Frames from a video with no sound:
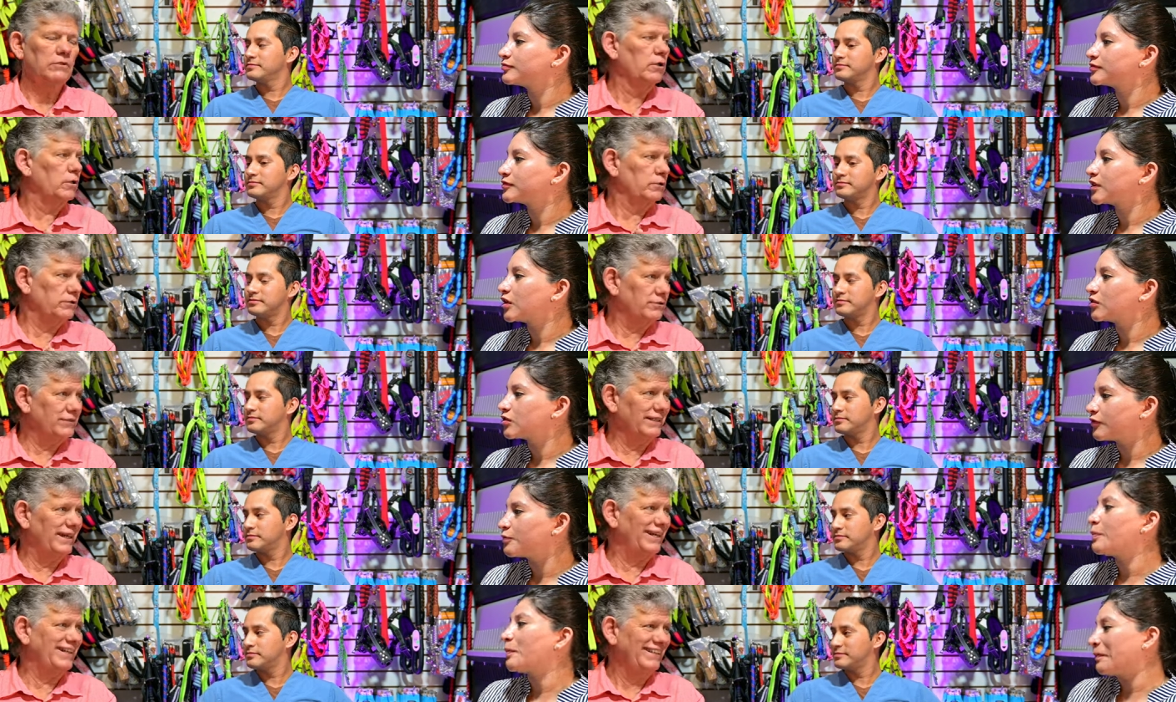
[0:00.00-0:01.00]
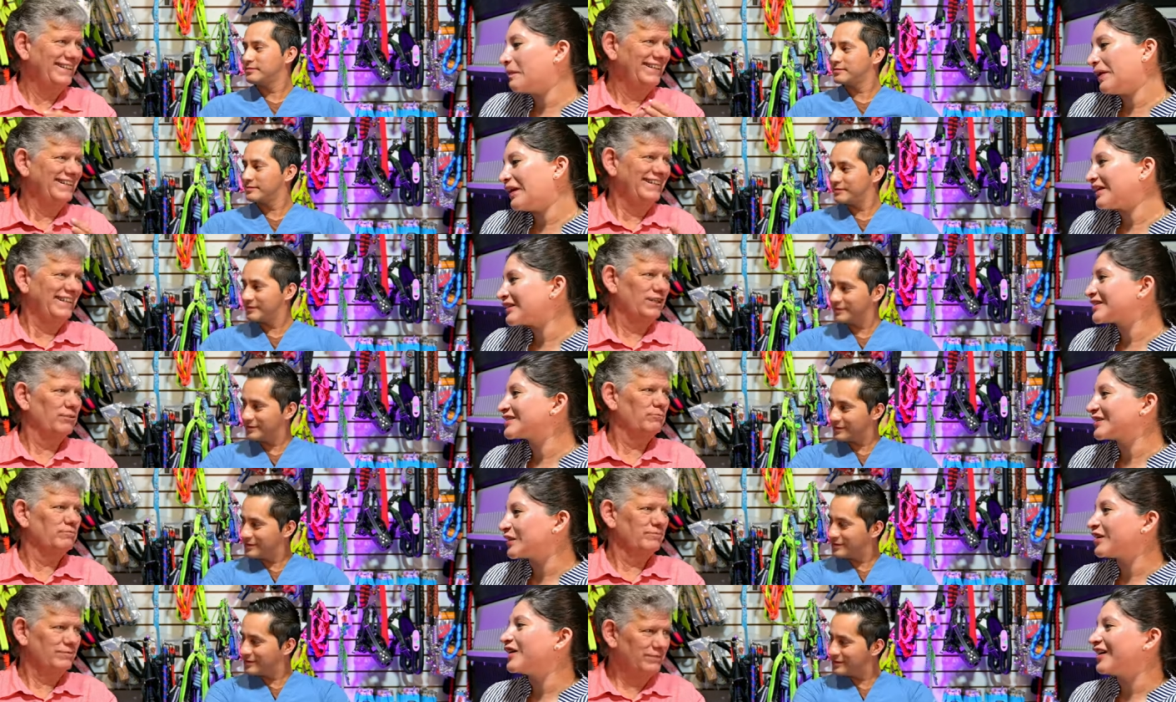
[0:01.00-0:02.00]
Speaker 1: goats, pigs,
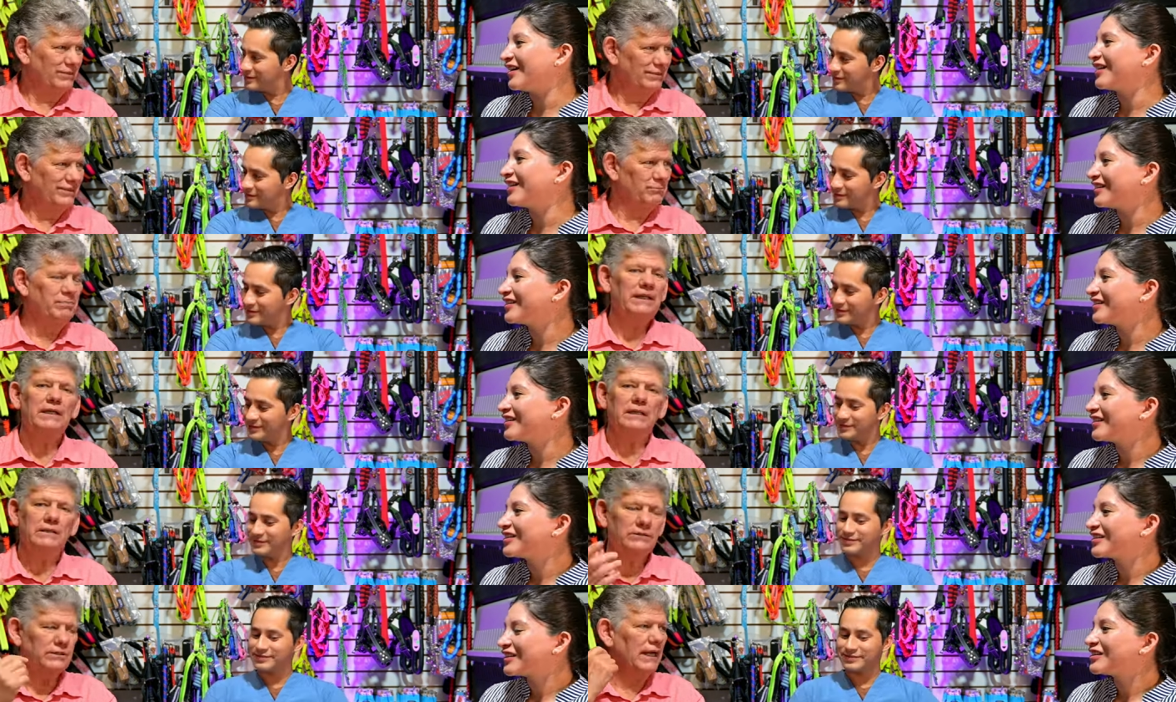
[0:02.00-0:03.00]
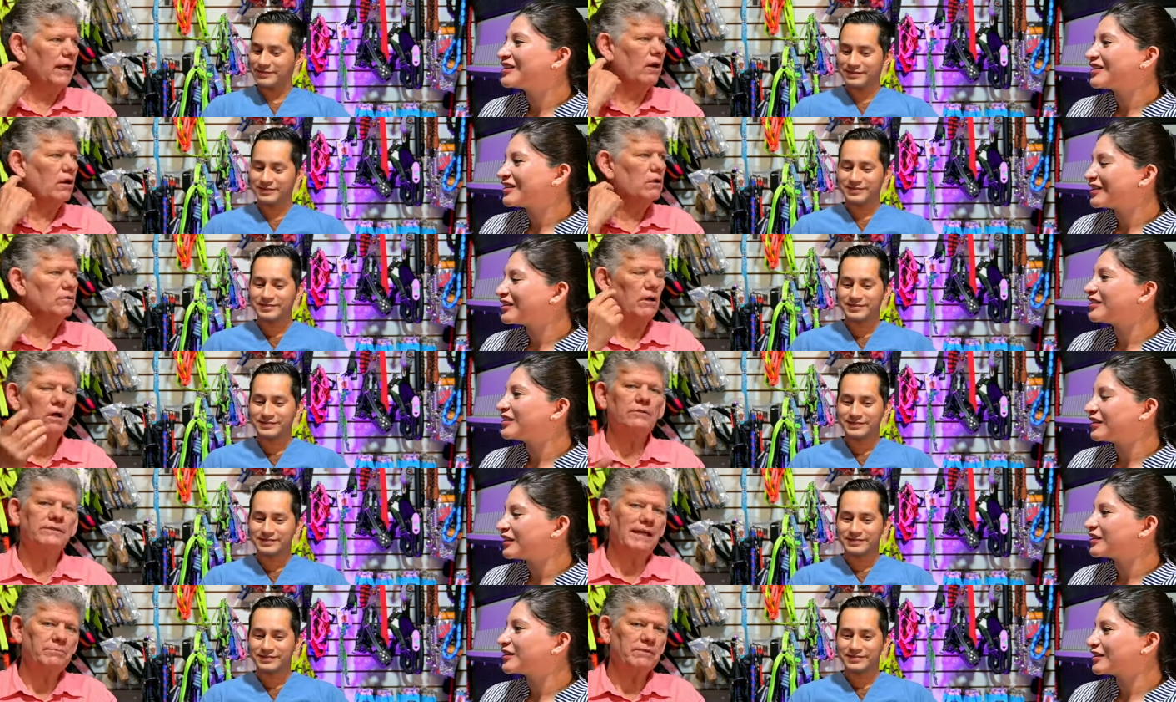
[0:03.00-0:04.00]
and
Speaker 2: pigs, all
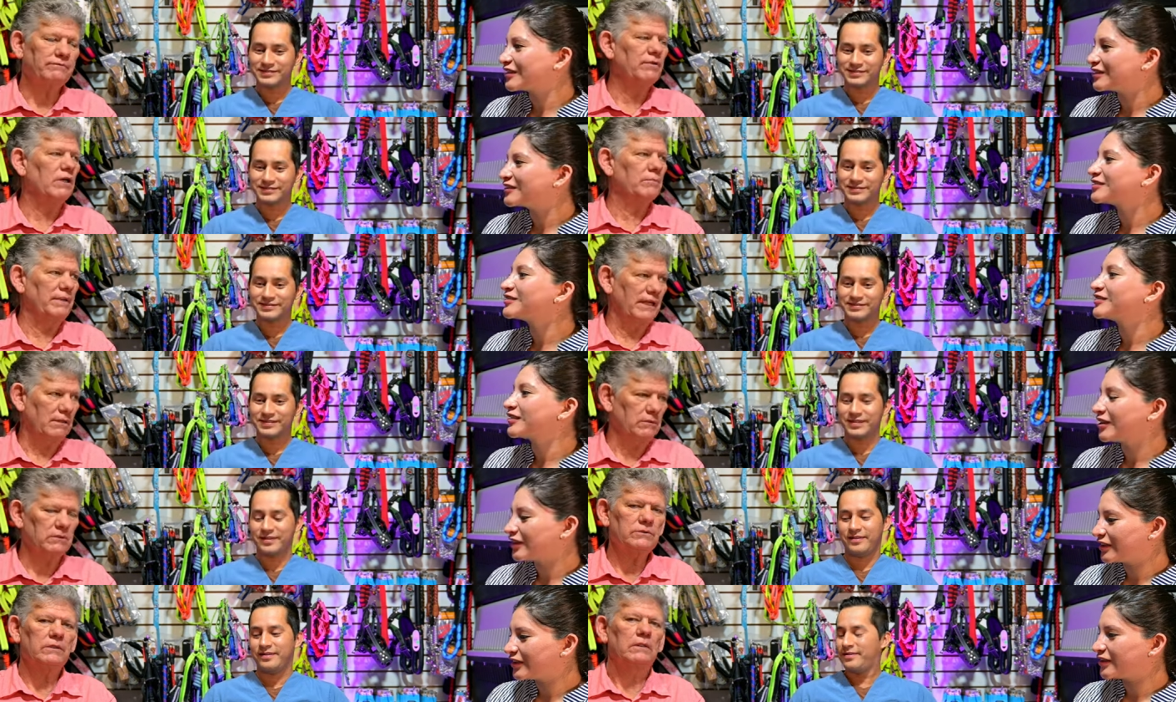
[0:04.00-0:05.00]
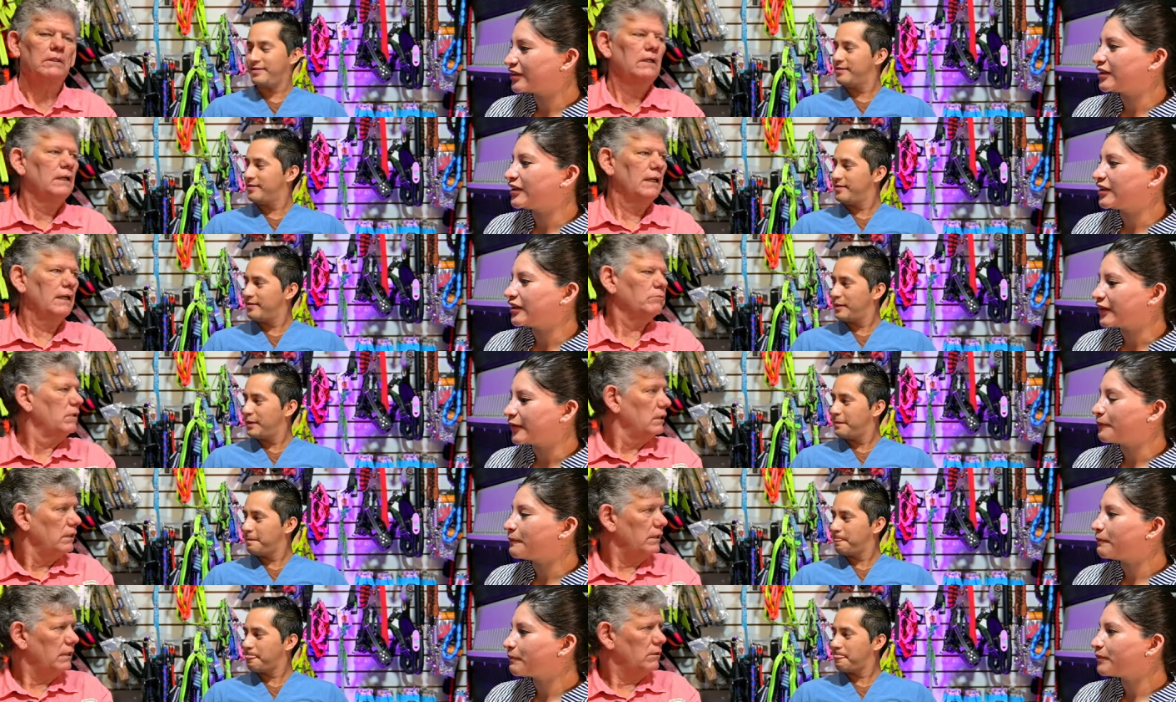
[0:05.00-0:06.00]
types of farm animals.
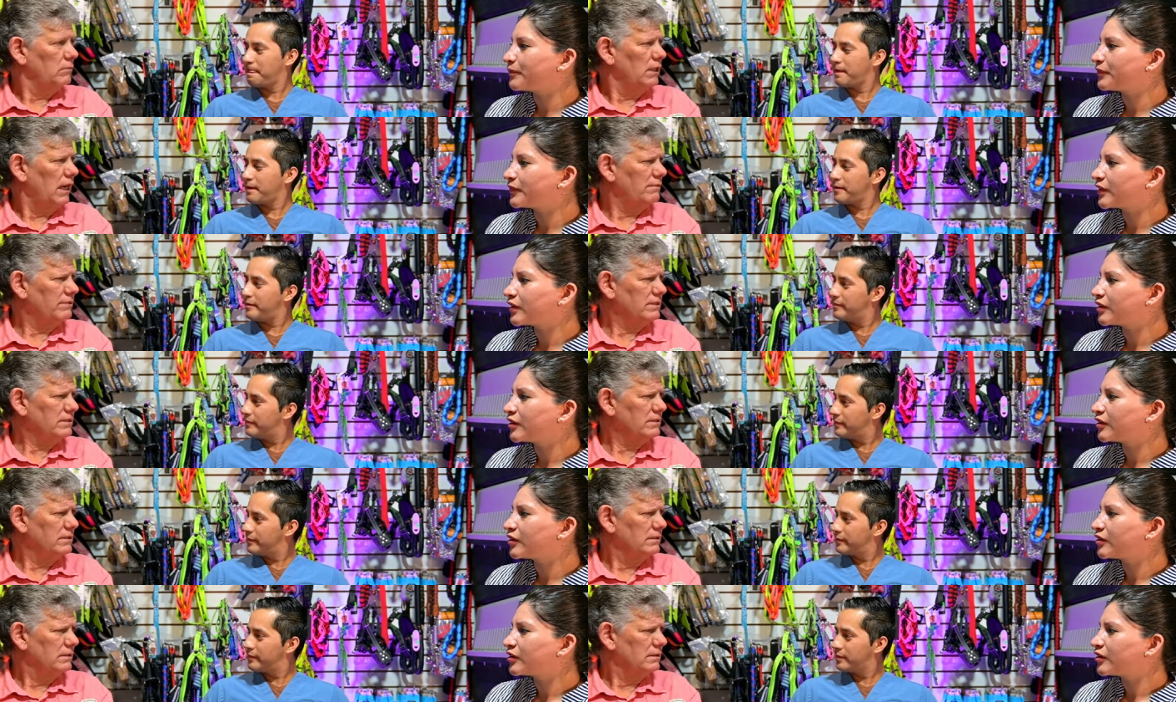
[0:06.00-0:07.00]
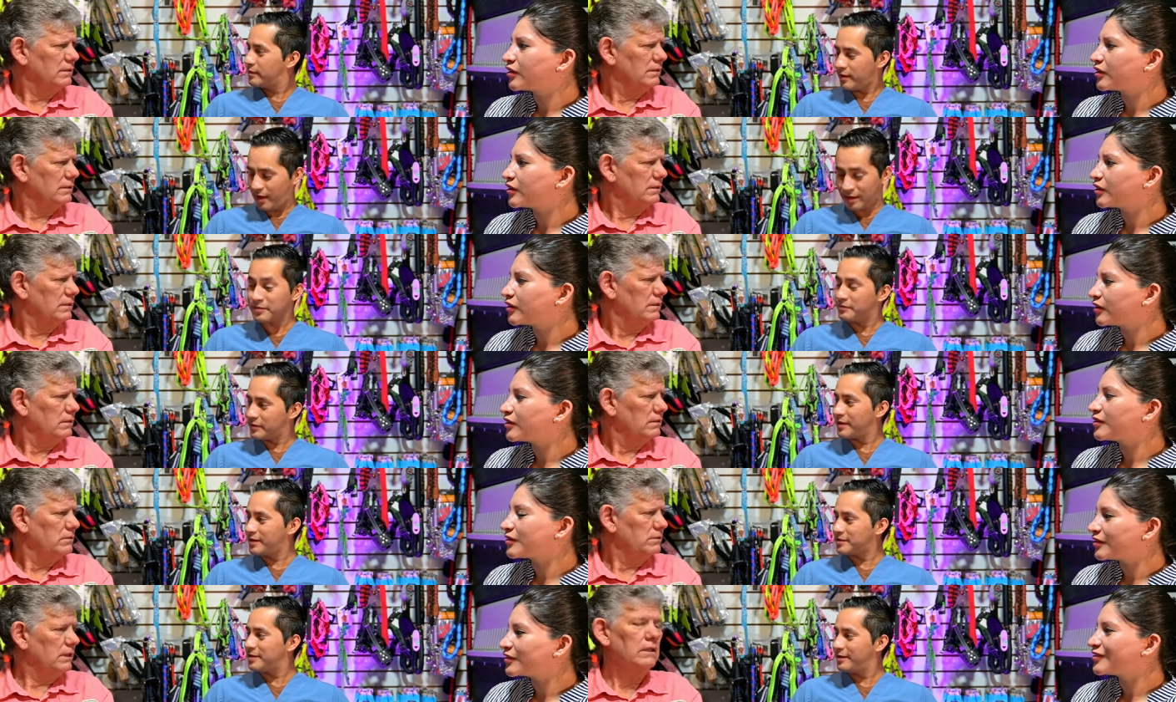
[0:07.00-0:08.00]
Aves?
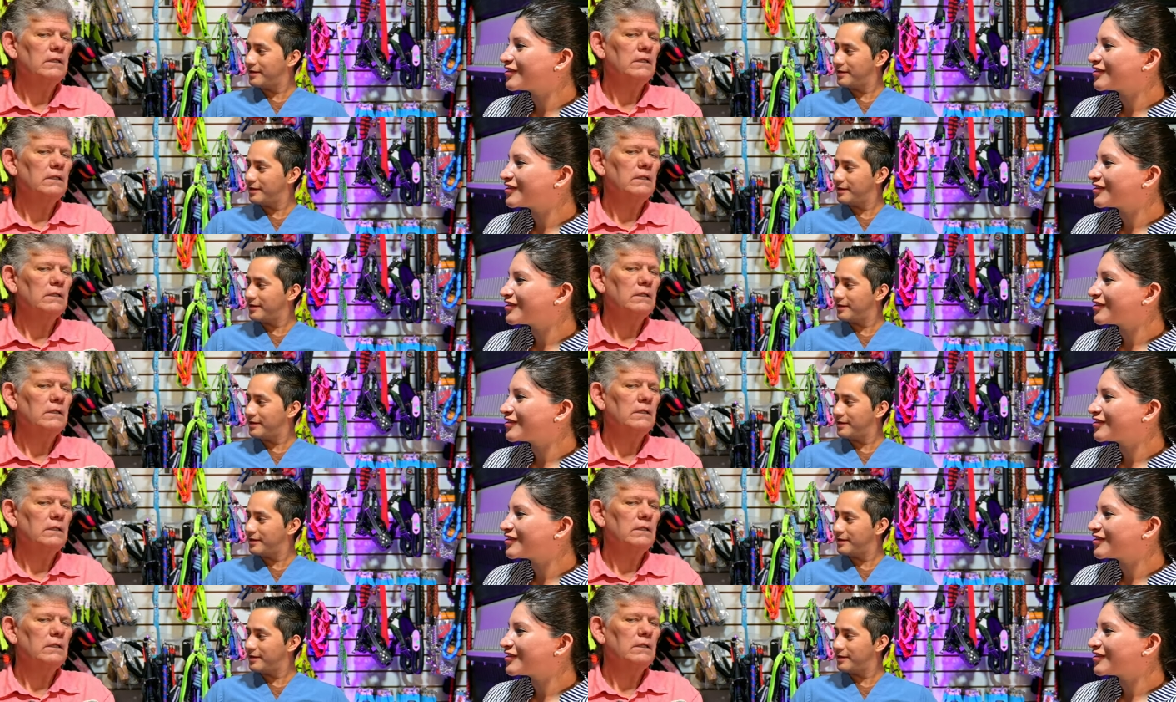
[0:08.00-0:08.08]
Speaker 1: Yes.